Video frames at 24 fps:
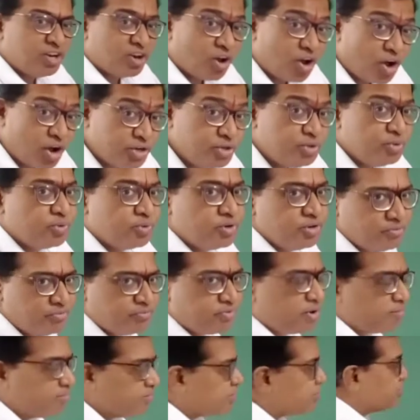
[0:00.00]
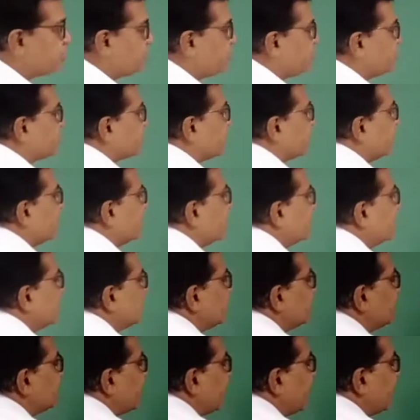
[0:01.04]
non-uniform distribution,
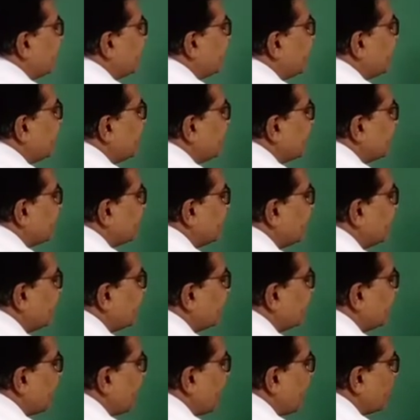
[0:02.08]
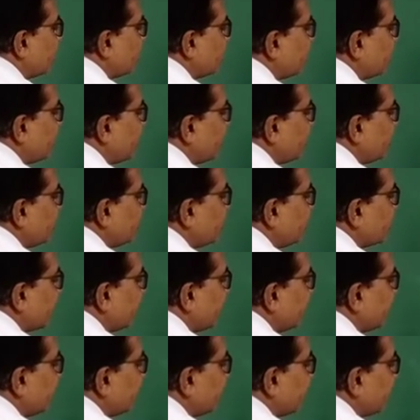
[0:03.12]
then lambda you
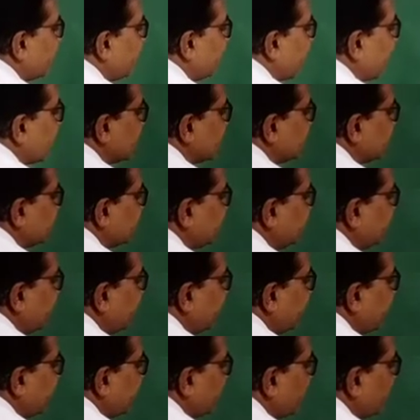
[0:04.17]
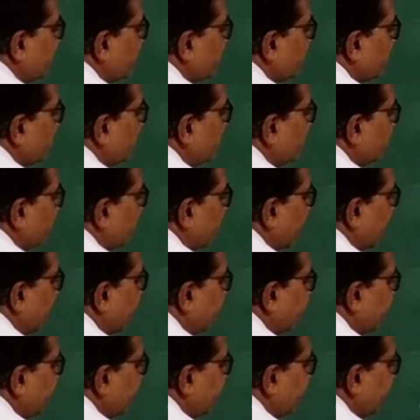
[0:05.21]
can define it as dq by
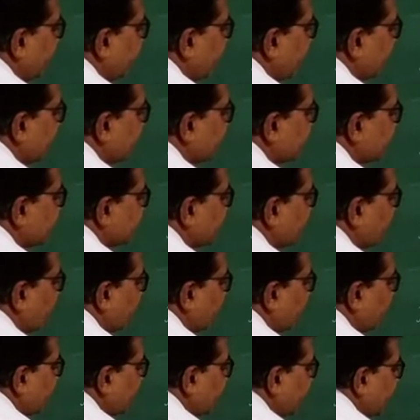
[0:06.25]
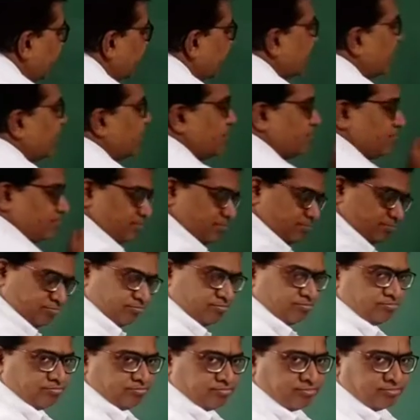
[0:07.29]
dx or dl.
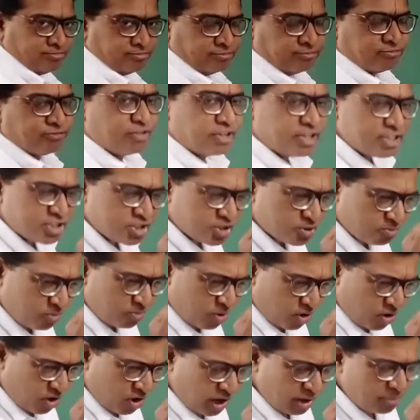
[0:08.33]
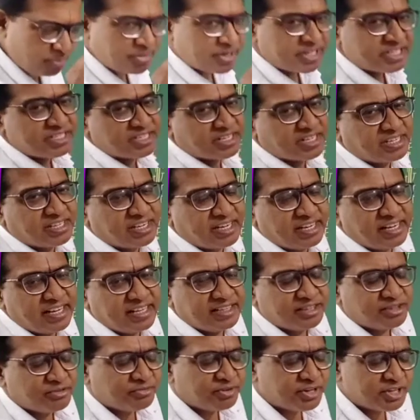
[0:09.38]
For a small particular
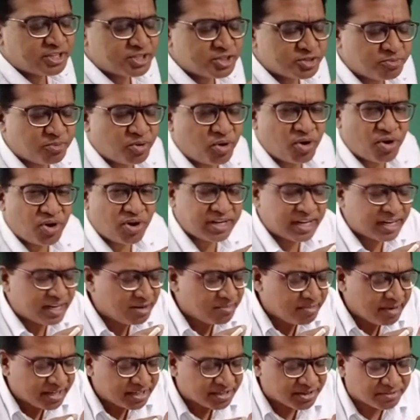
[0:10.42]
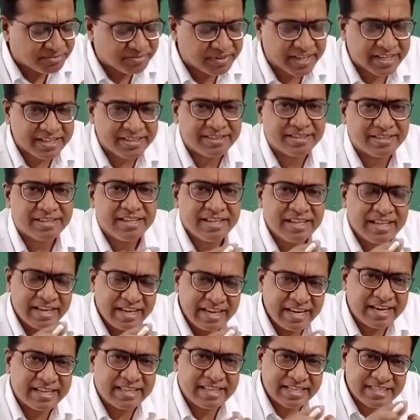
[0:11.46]
length, for a small element of length,
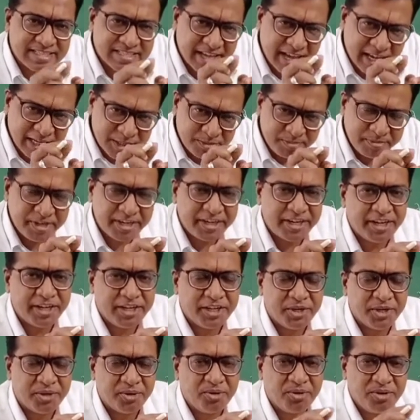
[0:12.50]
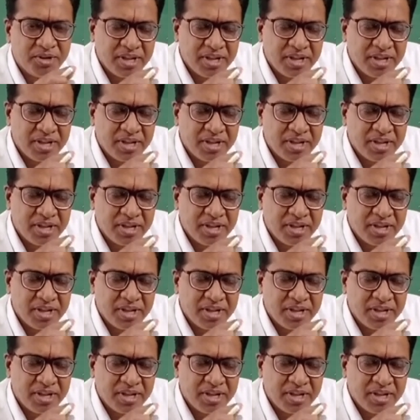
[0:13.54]
let the charge be dq.